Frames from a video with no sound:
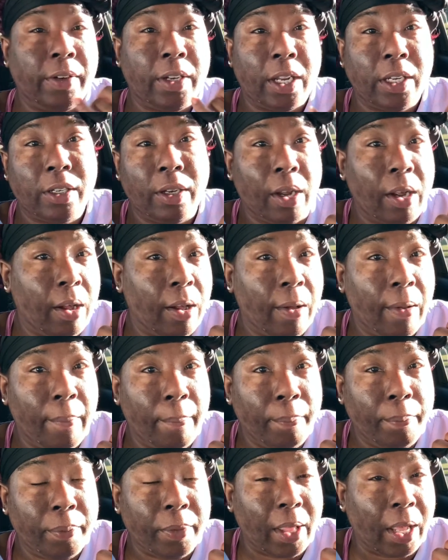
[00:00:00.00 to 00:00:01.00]
and I
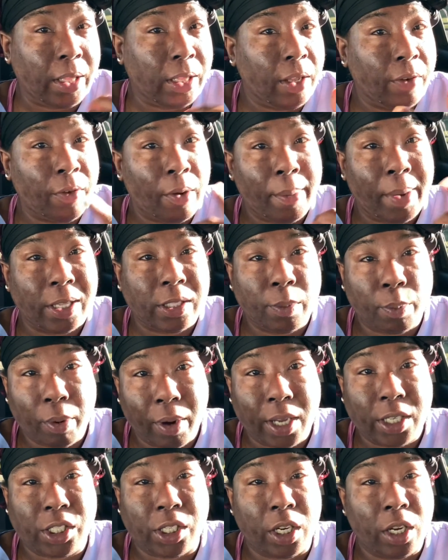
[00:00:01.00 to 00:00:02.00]
um I live on my
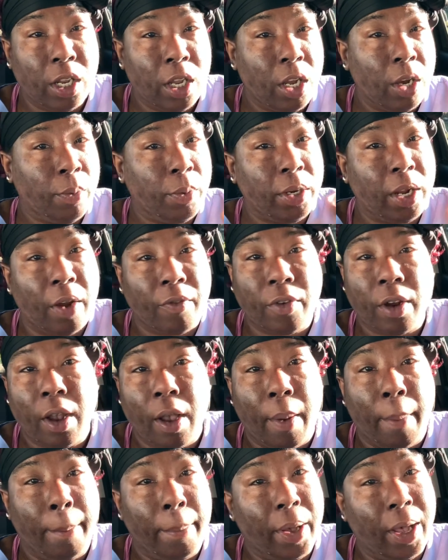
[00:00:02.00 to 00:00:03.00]
depression, whatever.
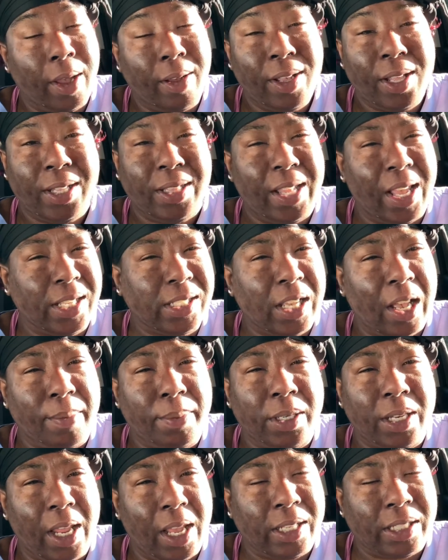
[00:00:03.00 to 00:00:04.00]
But last
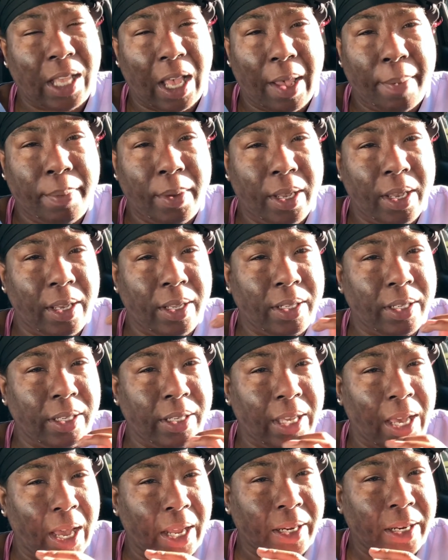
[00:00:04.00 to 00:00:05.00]
couple of days I've been
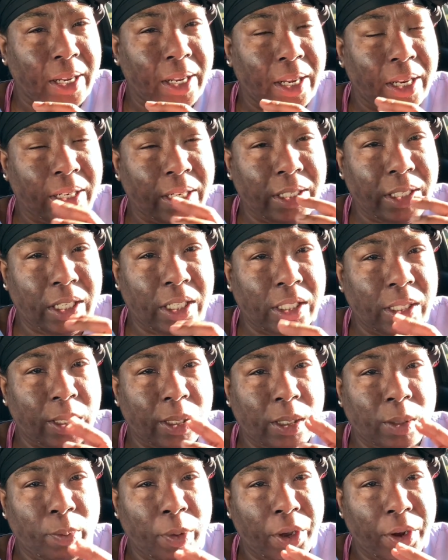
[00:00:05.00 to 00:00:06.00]
kind of in a
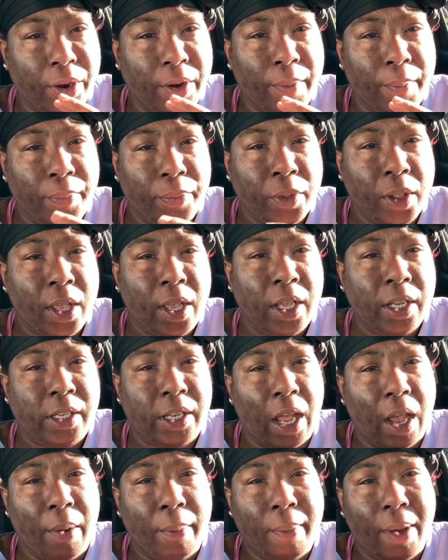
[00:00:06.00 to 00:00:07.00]
decent spirit.
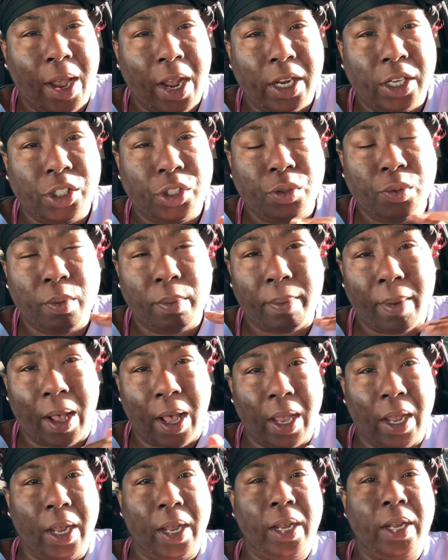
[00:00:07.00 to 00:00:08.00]
Now, mind you,
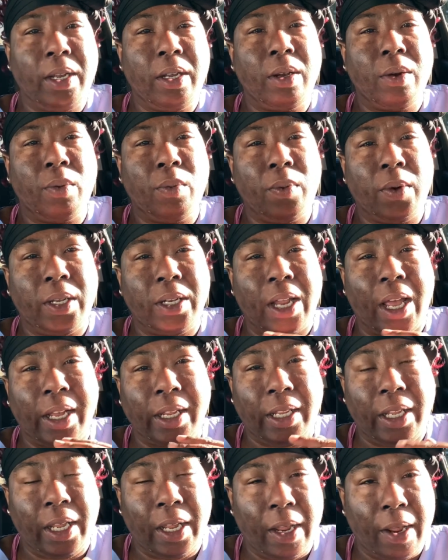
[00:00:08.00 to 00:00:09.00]
my when I
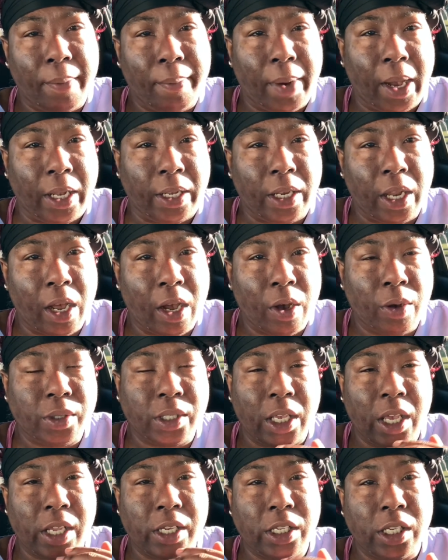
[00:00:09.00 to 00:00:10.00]
get in my lows,
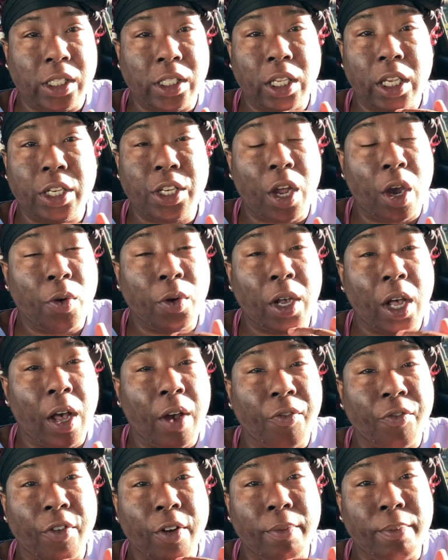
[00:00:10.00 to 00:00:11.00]
it just it don't
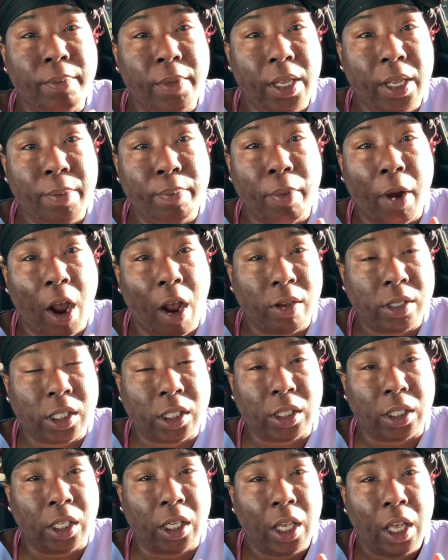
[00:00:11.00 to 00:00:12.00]
come from me
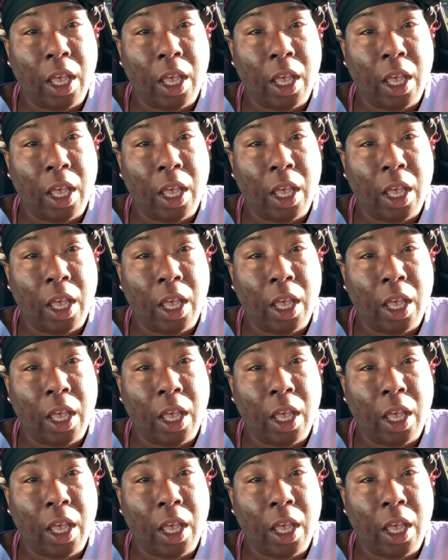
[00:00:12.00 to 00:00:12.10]
personally.